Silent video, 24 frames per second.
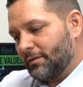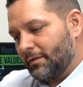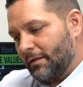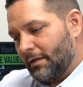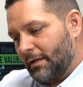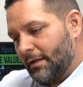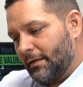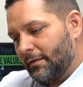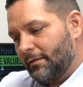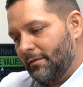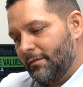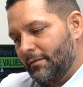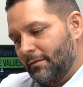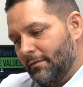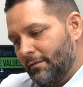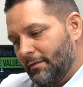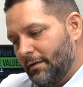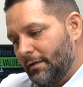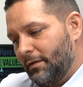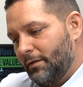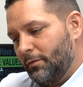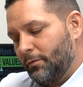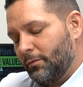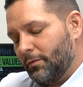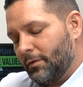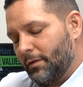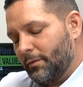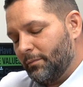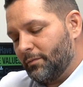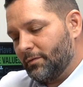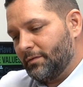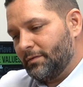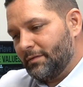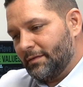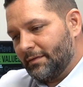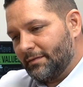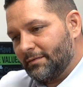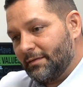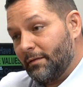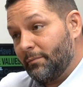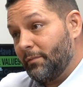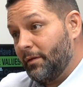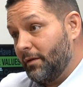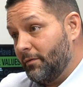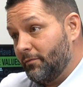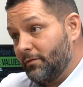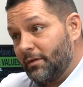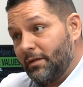was glad that you were able to
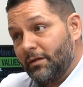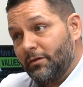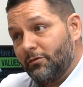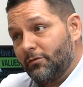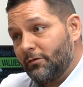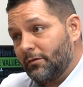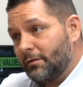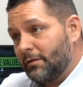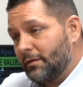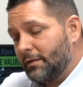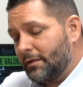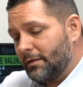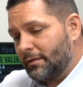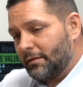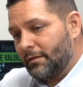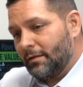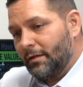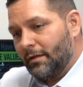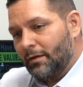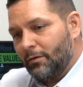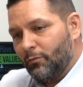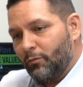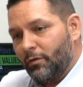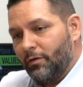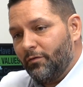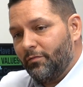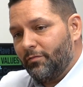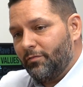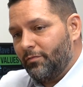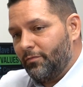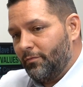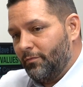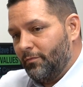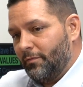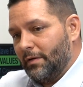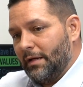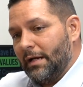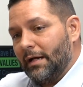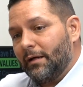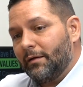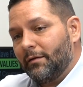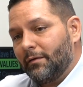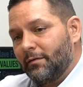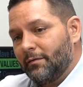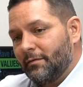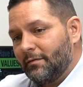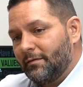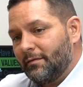accept the invitation, and we've
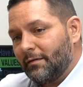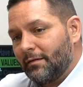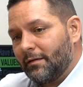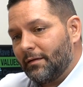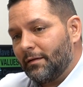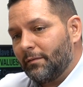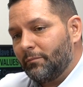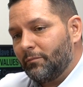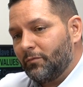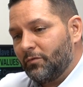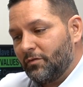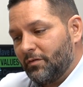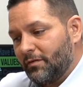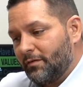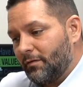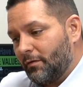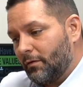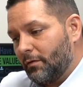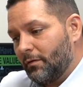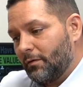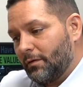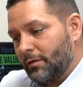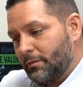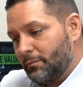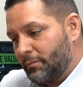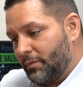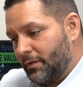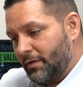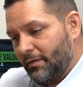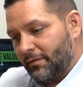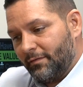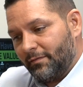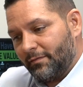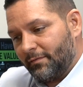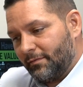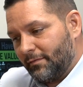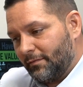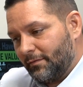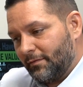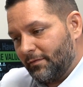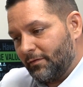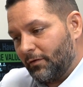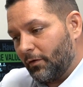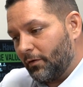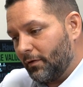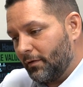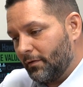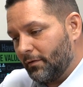had a good time, just our companies
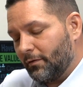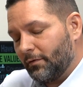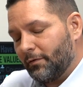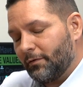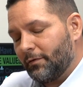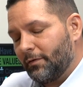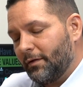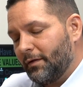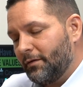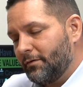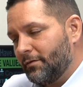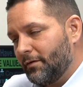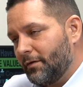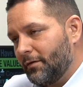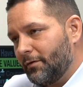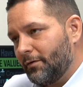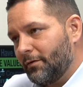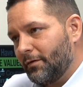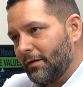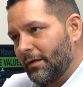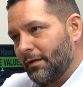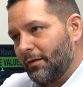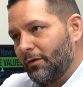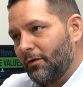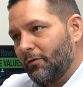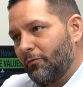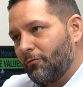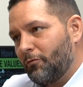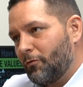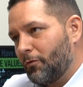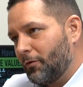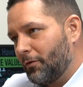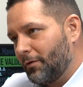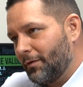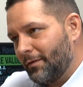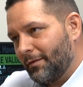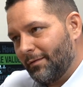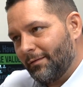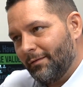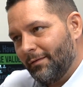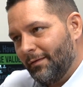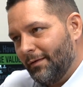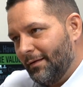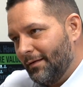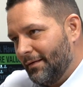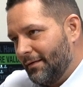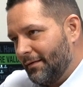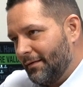starting to learn each other, and I look forward to